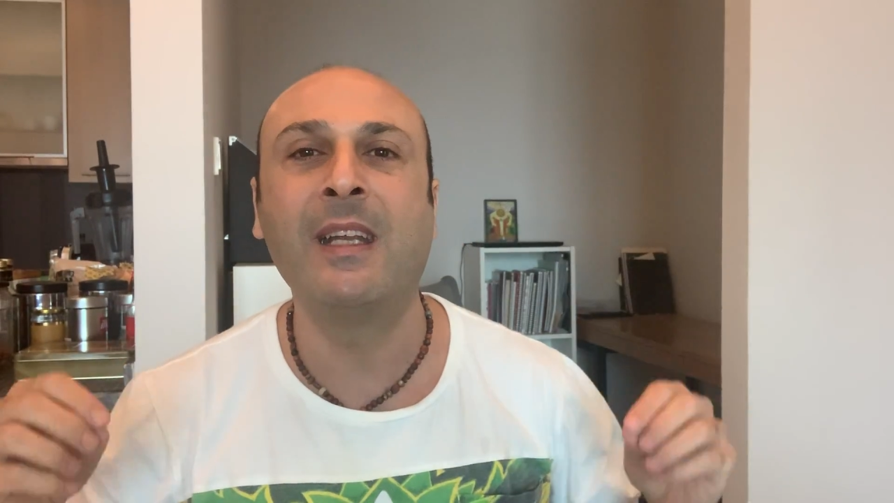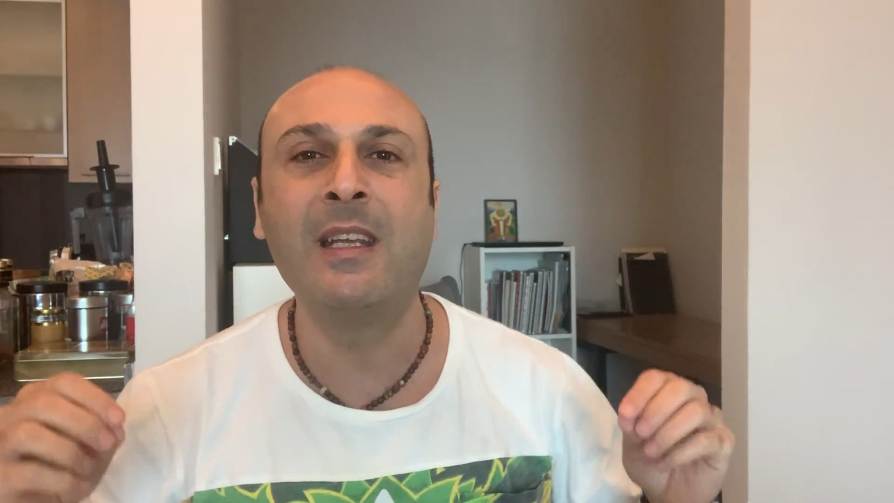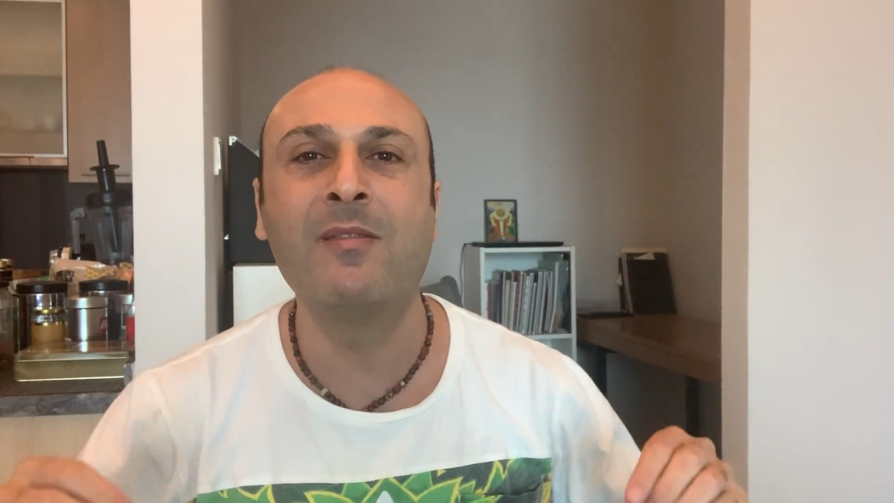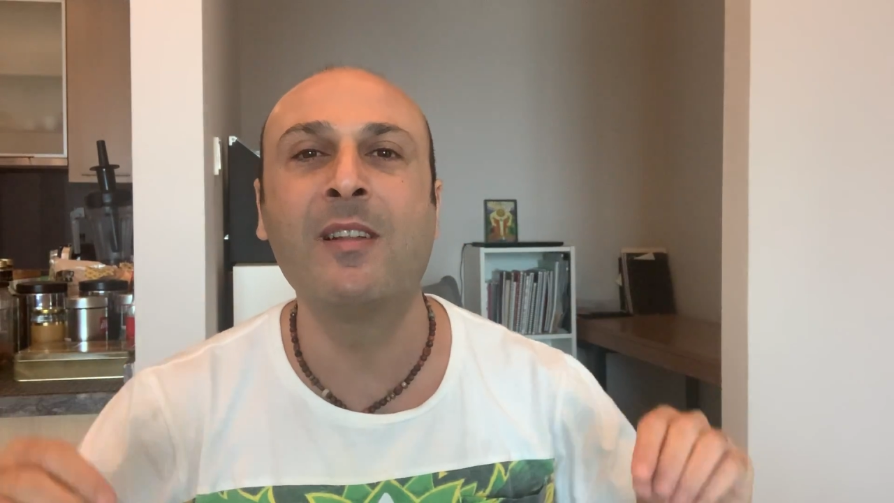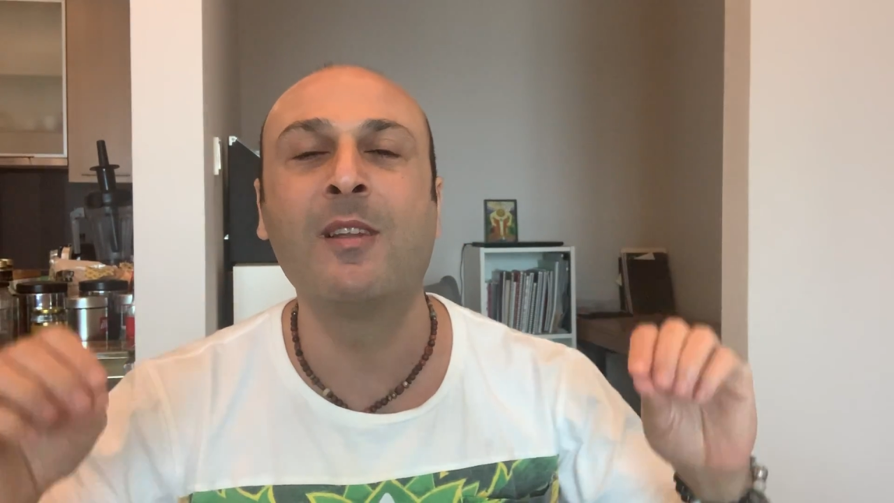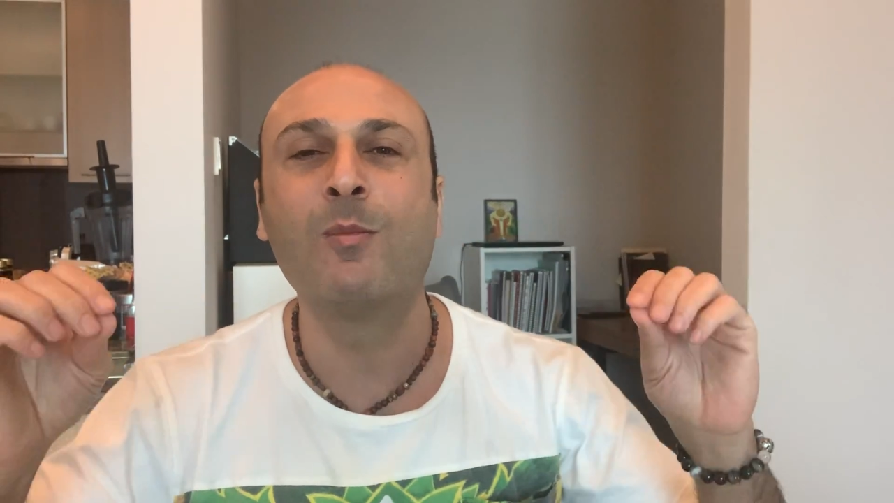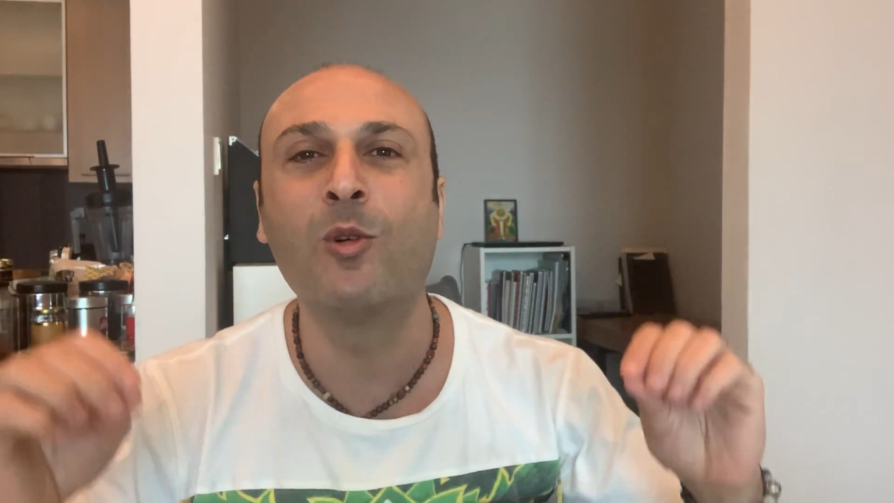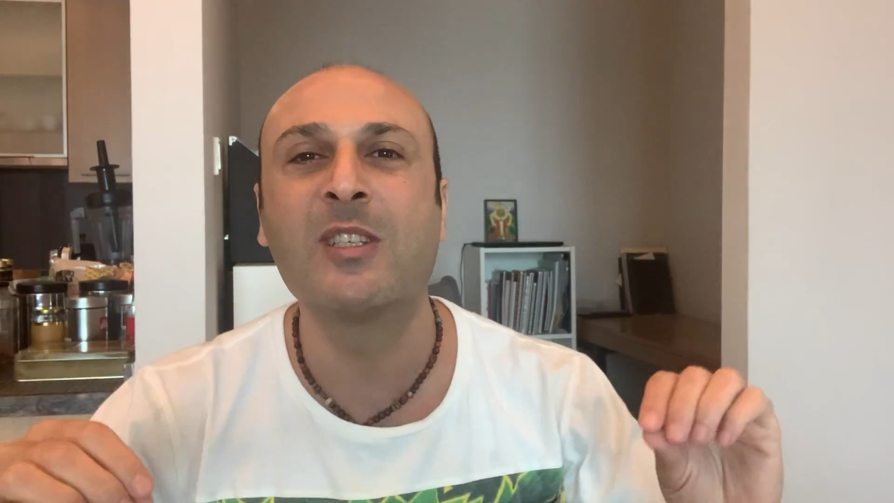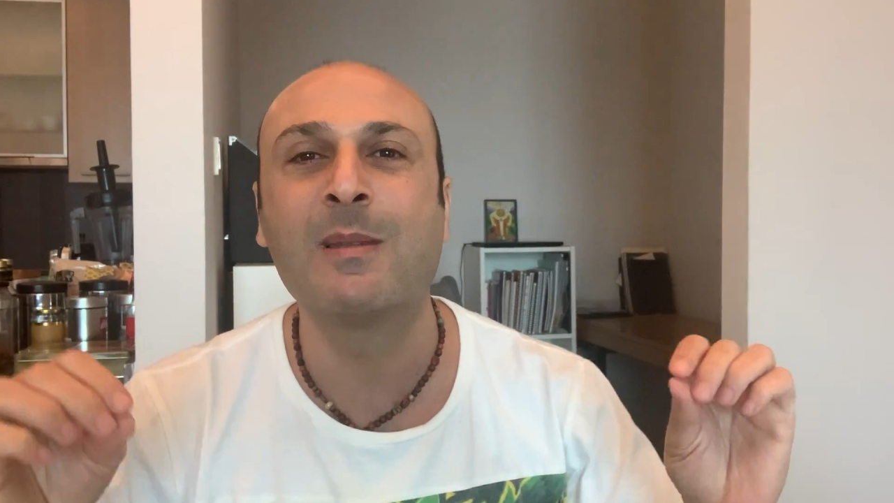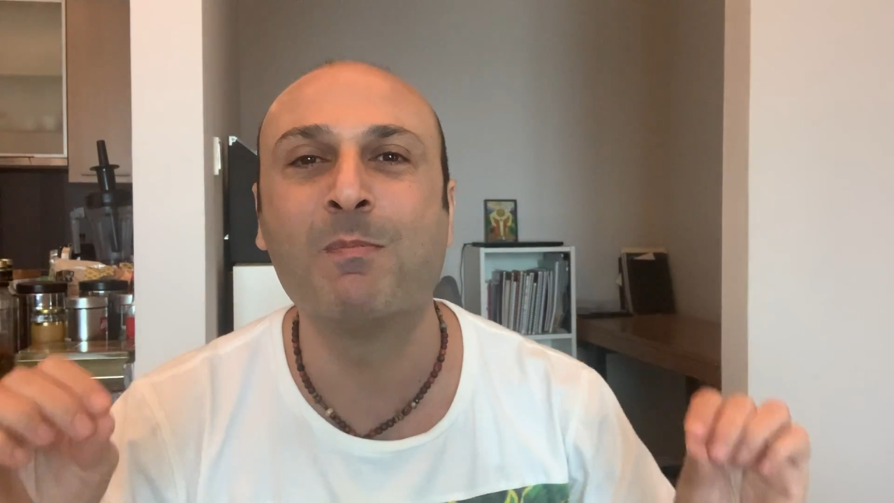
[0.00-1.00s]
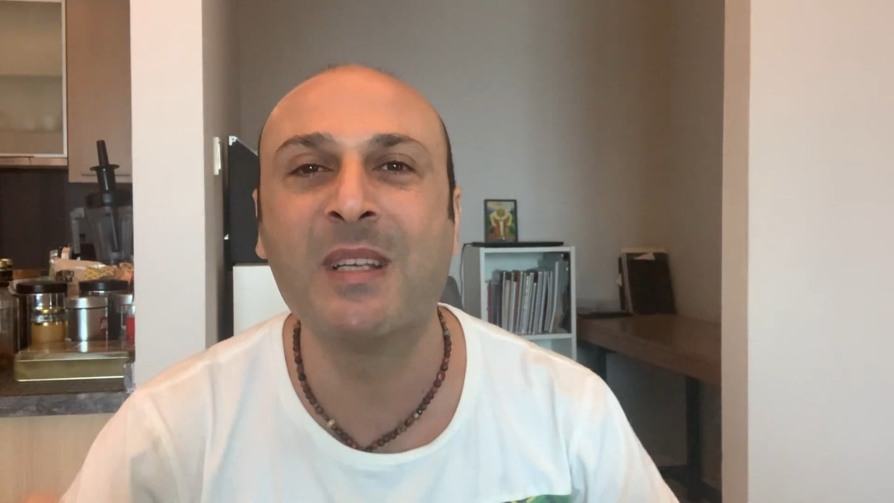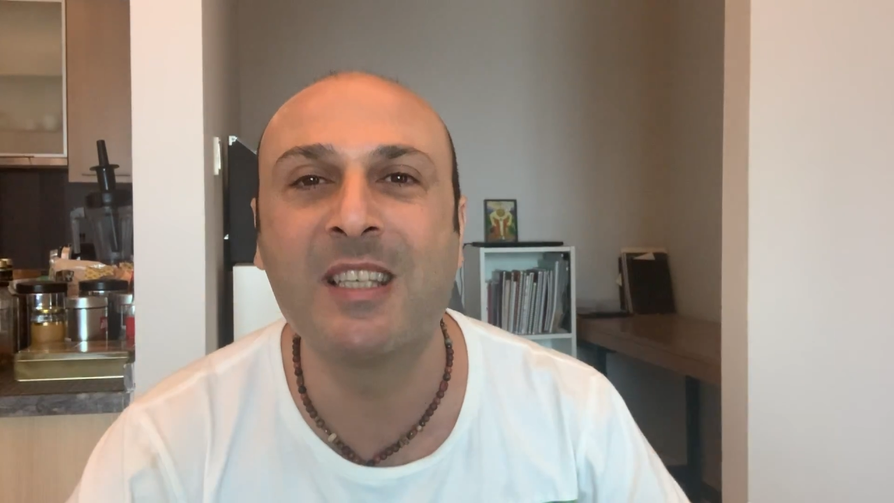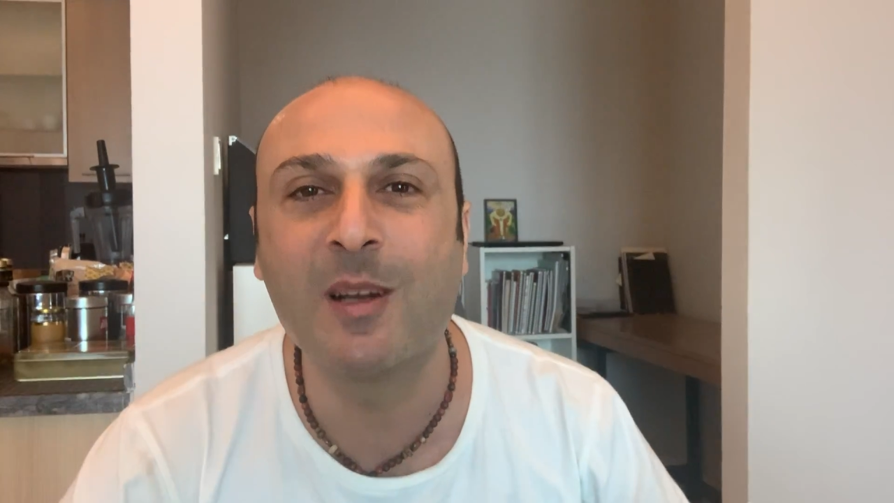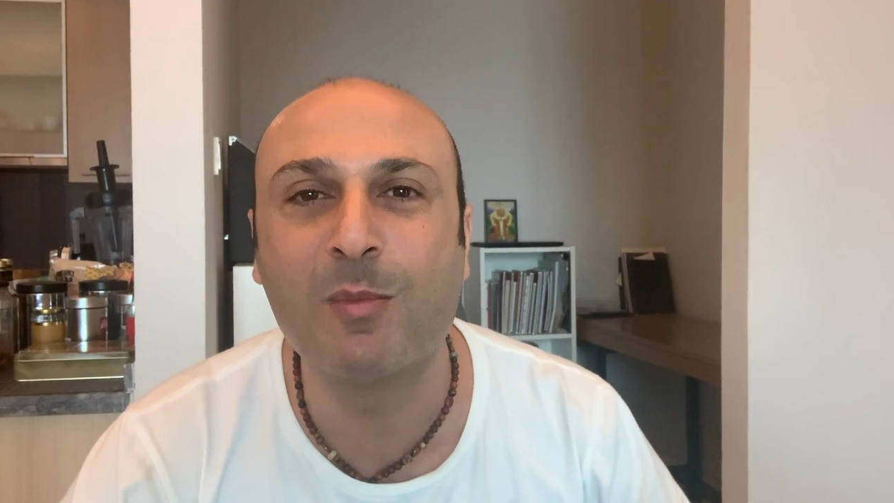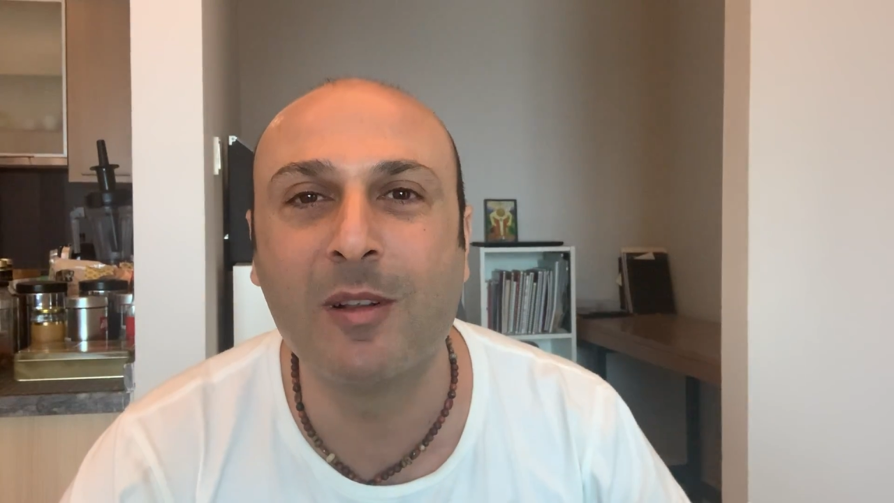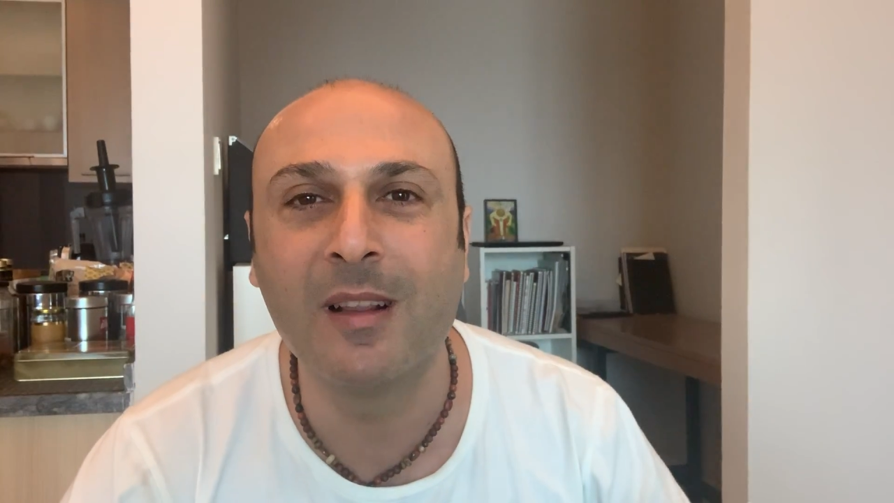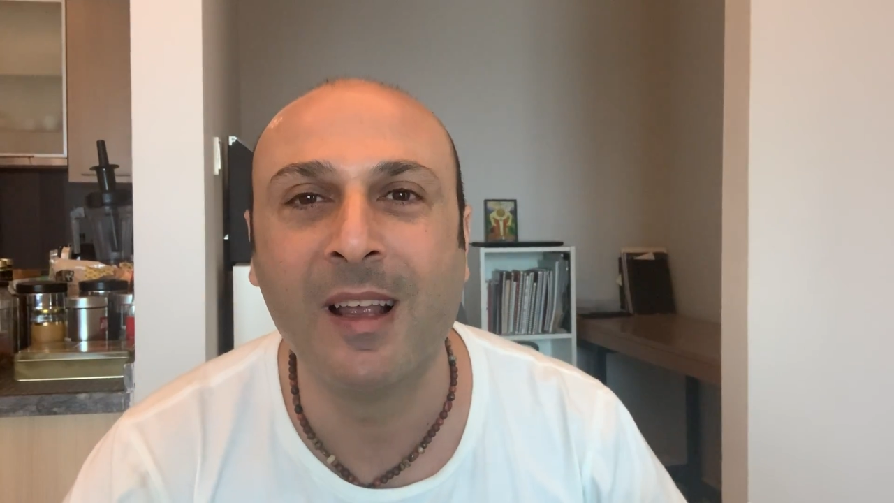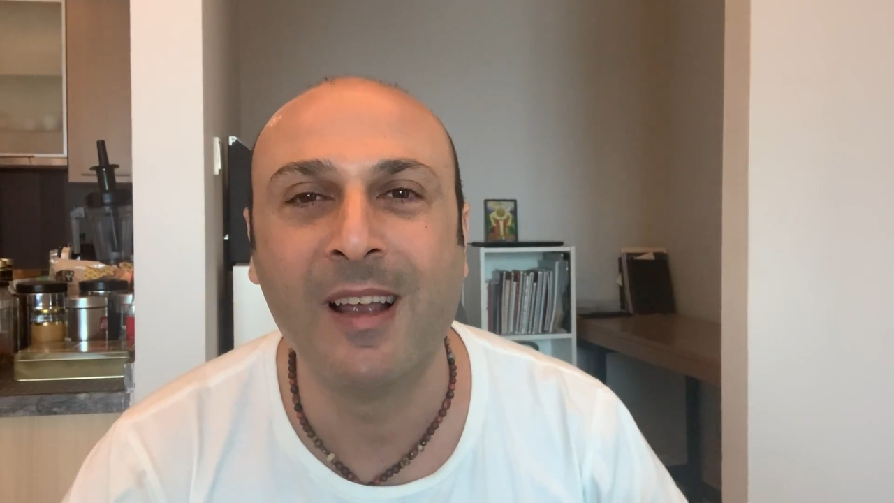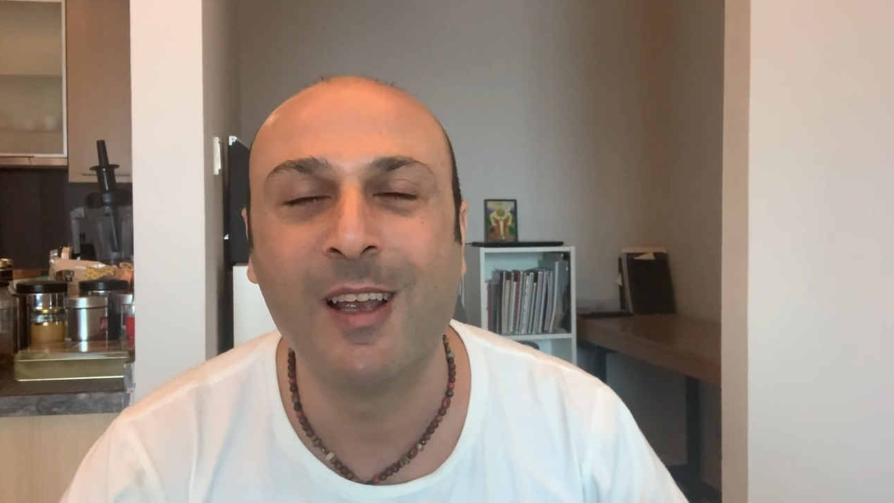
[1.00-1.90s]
even the most miserable,